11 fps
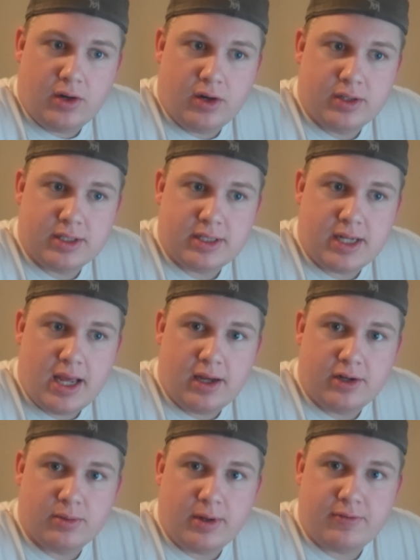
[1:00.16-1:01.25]
it hard to stay
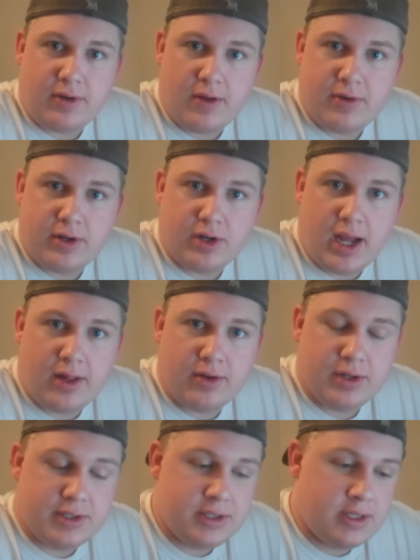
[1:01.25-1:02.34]
under my 500
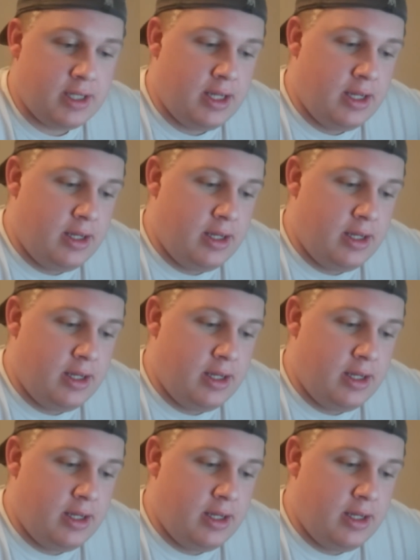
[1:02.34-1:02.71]
calories.